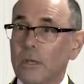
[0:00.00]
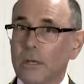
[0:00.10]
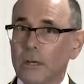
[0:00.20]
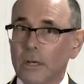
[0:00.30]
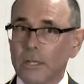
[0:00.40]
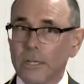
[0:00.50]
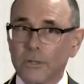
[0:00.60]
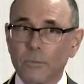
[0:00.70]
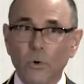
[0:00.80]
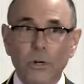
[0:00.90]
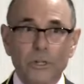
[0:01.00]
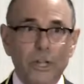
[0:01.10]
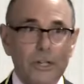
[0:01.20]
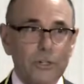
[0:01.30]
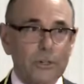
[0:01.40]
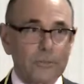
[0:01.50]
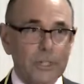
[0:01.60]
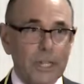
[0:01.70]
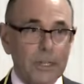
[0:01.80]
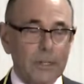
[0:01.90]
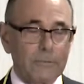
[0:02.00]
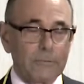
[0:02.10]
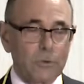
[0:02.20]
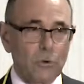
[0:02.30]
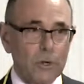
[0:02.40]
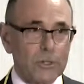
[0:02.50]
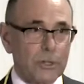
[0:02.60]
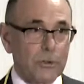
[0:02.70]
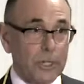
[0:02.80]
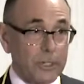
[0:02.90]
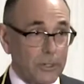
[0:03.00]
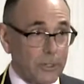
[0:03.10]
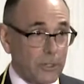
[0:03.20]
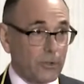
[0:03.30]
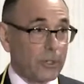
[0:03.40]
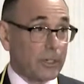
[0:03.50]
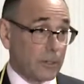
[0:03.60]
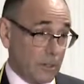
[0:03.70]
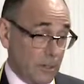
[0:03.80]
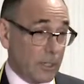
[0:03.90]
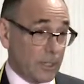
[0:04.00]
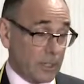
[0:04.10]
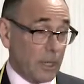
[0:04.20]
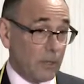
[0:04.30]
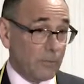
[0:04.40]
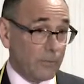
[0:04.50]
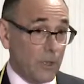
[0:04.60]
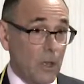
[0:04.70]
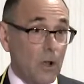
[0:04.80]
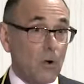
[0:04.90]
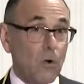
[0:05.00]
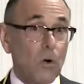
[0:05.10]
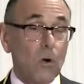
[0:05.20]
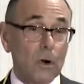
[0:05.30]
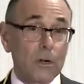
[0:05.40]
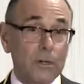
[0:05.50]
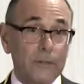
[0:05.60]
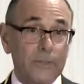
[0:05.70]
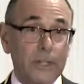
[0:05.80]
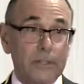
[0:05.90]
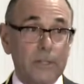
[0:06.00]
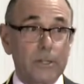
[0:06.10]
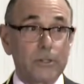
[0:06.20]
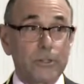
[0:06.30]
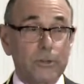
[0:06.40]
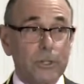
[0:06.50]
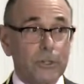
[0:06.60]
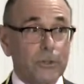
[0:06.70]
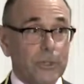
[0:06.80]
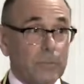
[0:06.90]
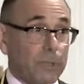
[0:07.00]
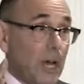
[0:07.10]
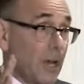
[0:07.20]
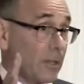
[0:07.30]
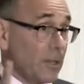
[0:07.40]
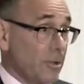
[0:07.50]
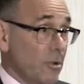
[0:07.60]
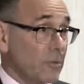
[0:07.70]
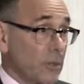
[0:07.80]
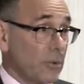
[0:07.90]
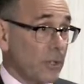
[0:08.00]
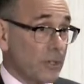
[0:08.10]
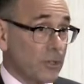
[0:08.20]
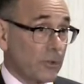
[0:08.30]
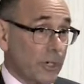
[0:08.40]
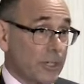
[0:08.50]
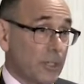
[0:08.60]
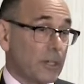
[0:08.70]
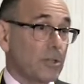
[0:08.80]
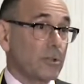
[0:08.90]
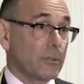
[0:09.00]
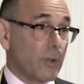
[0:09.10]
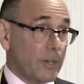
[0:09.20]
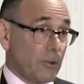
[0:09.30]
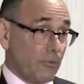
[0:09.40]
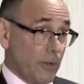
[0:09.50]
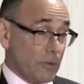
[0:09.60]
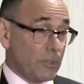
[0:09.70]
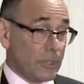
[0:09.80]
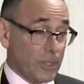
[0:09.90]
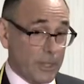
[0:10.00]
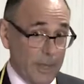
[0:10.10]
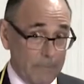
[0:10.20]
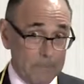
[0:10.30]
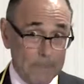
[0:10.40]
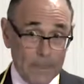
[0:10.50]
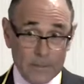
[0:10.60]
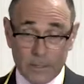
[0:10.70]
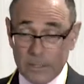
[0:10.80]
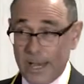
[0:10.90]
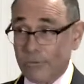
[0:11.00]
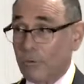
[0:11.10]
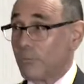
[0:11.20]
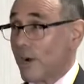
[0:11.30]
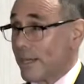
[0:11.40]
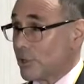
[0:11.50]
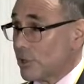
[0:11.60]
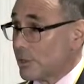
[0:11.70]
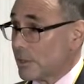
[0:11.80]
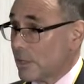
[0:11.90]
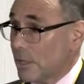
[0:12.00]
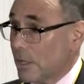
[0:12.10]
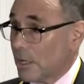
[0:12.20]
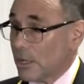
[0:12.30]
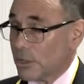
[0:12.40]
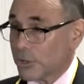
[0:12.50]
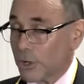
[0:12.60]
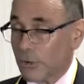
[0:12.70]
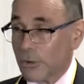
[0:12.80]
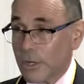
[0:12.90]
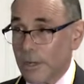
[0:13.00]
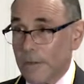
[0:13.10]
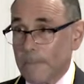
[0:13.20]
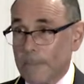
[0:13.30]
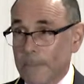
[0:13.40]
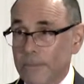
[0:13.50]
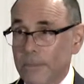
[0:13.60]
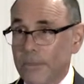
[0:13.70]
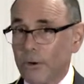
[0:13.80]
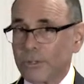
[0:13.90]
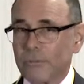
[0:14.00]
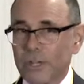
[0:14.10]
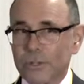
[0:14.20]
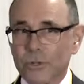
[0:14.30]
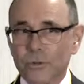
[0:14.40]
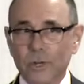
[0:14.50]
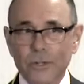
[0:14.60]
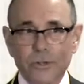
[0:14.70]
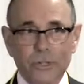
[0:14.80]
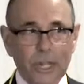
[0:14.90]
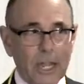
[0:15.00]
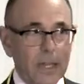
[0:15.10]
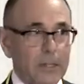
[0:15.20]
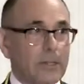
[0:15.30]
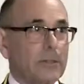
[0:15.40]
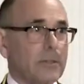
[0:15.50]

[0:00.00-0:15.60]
either more injection of cortisone into the joint itself, or if that doesn't do it, you can block the nerves going to the joint, and then you can radiofrequency them, the lateral branches. So those of us who understand